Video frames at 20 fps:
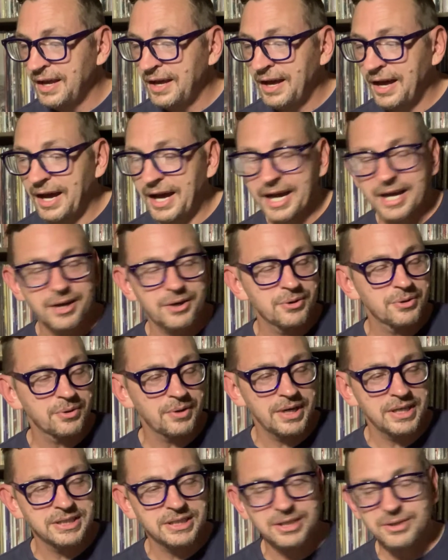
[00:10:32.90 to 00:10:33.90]
I Go
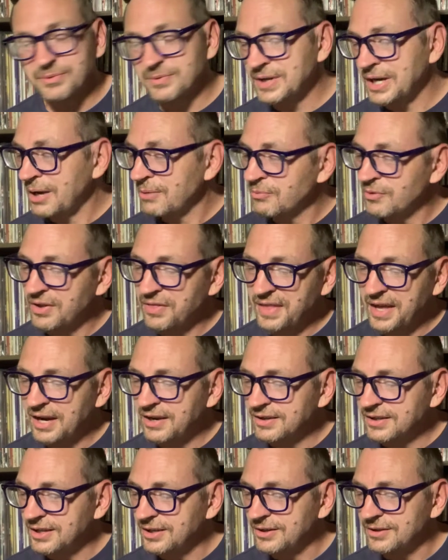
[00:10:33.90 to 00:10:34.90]
Crazy When I'm Without
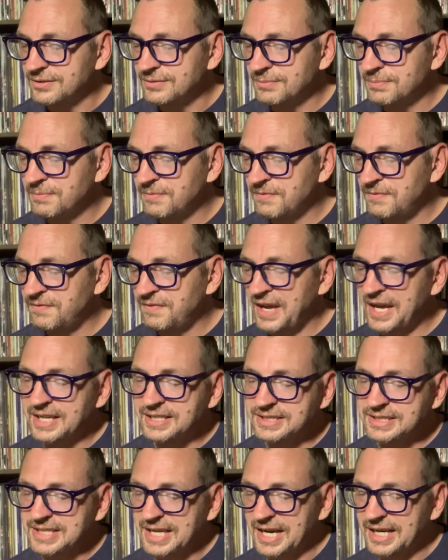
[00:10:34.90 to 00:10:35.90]
You.
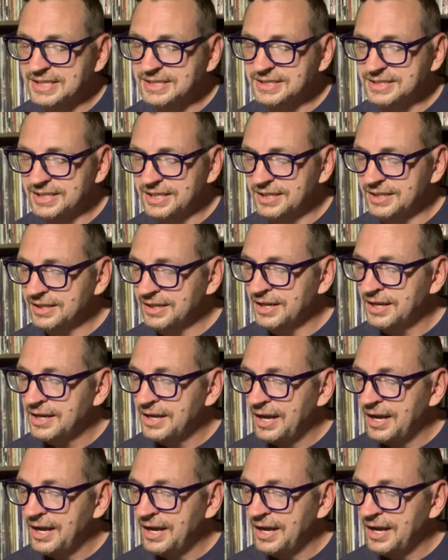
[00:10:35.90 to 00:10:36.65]
Fantastic.